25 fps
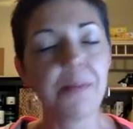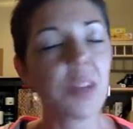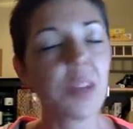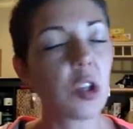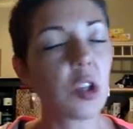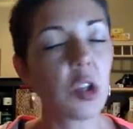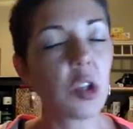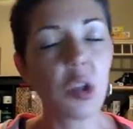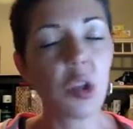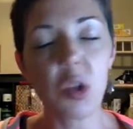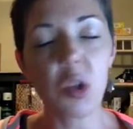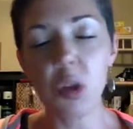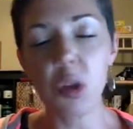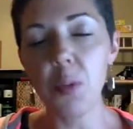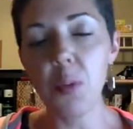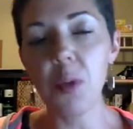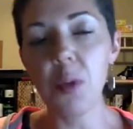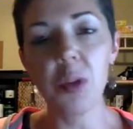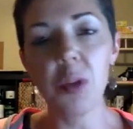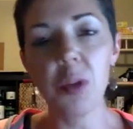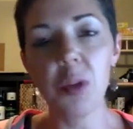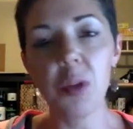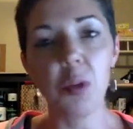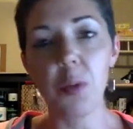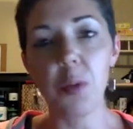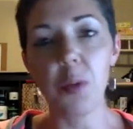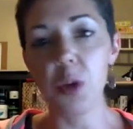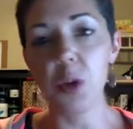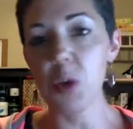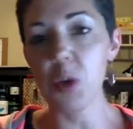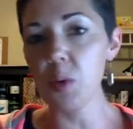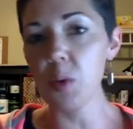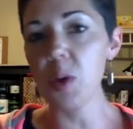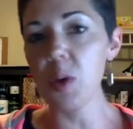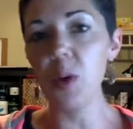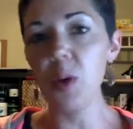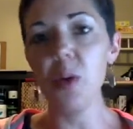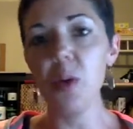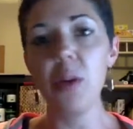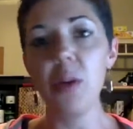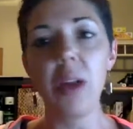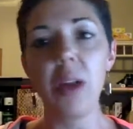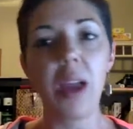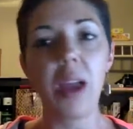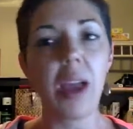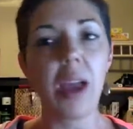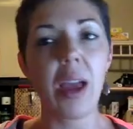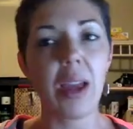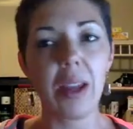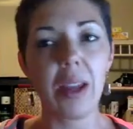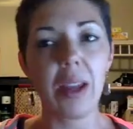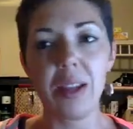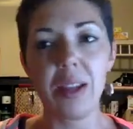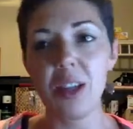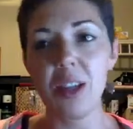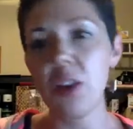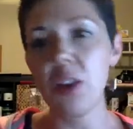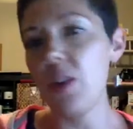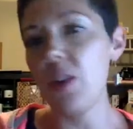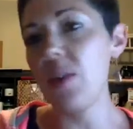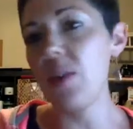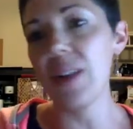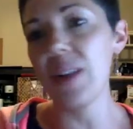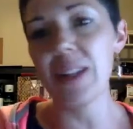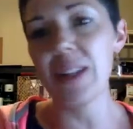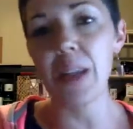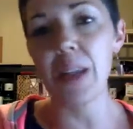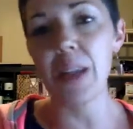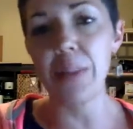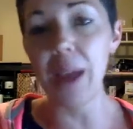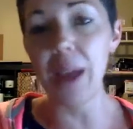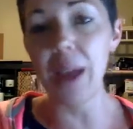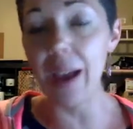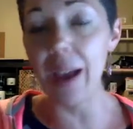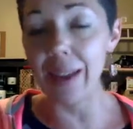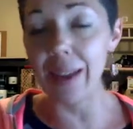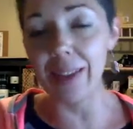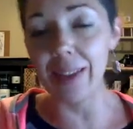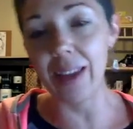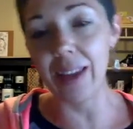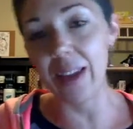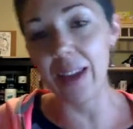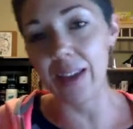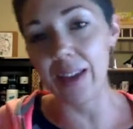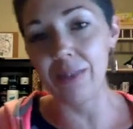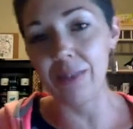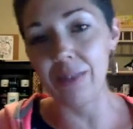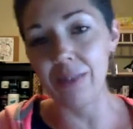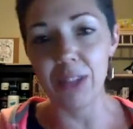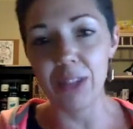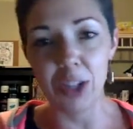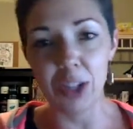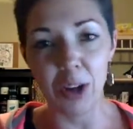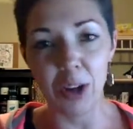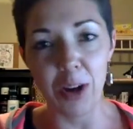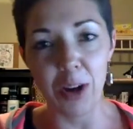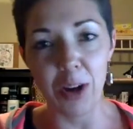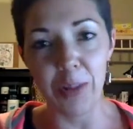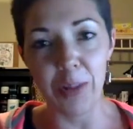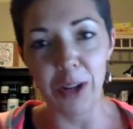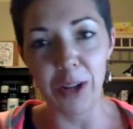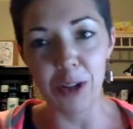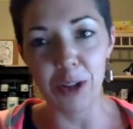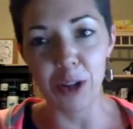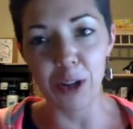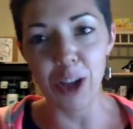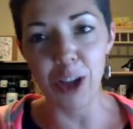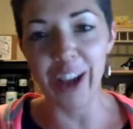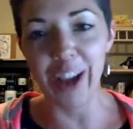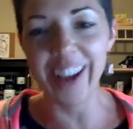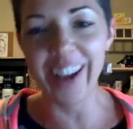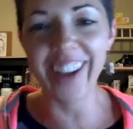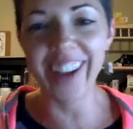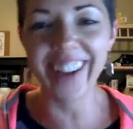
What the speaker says: Super, super true. And until you accept that, then sorry about your luck.